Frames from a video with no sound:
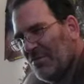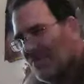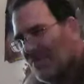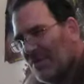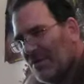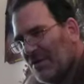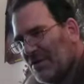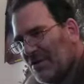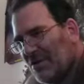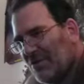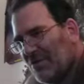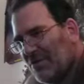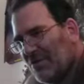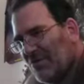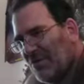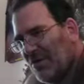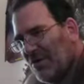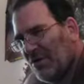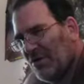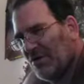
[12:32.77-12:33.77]
It's so
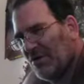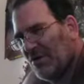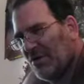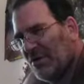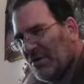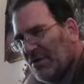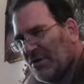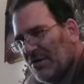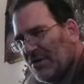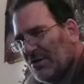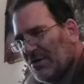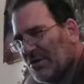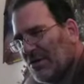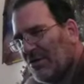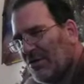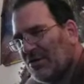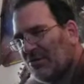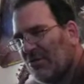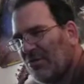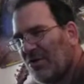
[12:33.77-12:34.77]
small. It's just so
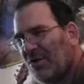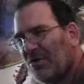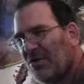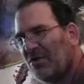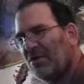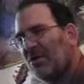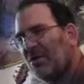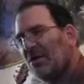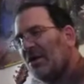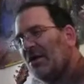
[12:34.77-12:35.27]
small.